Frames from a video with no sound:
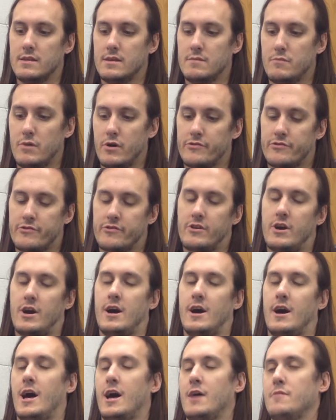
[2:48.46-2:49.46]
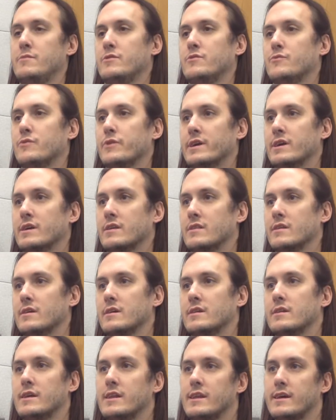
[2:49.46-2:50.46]
The most common way
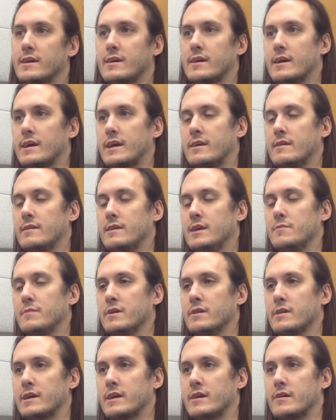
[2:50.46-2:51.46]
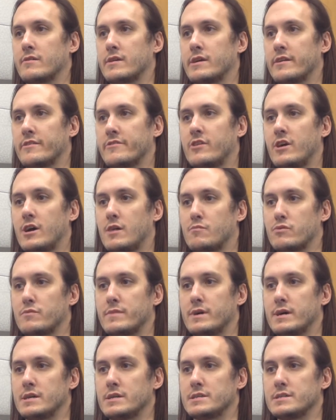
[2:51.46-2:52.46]
that an email account gets
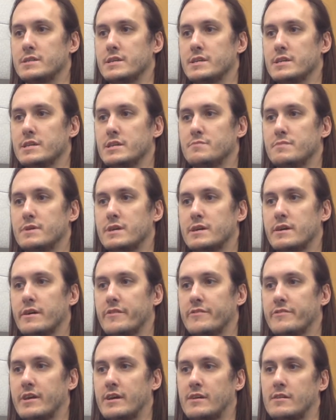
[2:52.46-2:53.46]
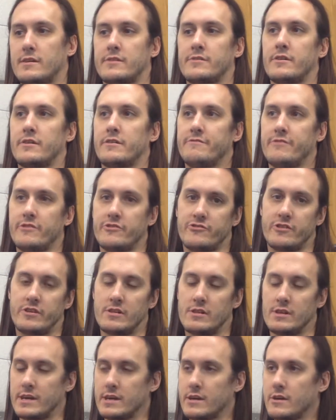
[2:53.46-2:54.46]
compromised is because they clicked on a
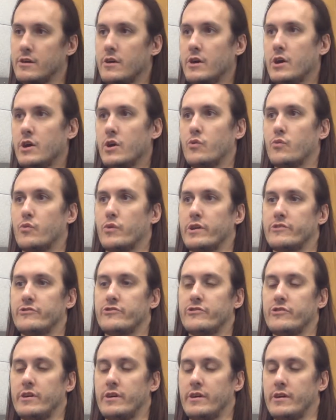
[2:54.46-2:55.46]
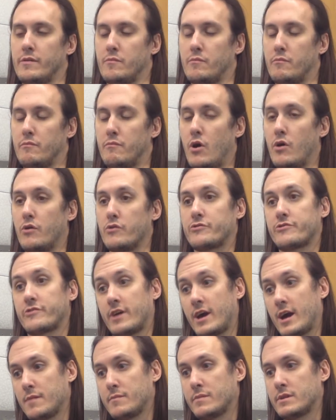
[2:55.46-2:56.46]
phishing link, which
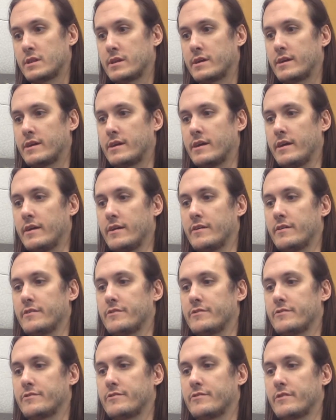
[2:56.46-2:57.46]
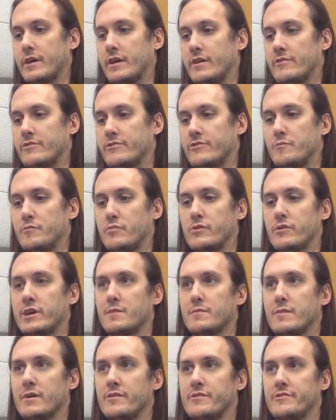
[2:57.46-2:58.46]
most commonly is a simple
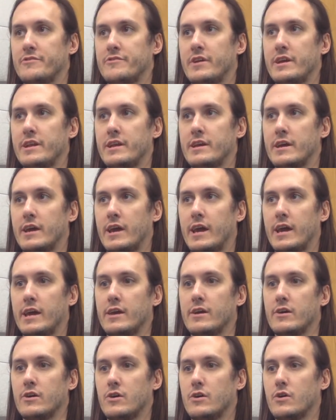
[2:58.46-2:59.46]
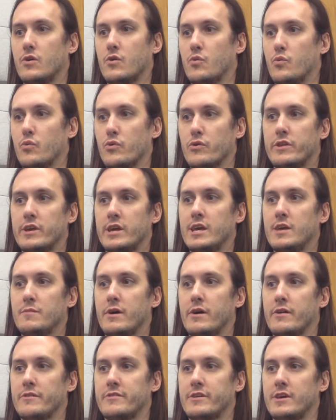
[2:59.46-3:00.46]
email stating, hey, we're the
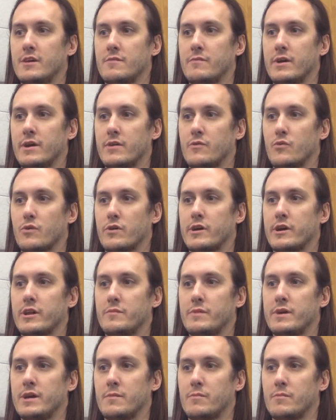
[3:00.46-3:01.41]
email team and we're going to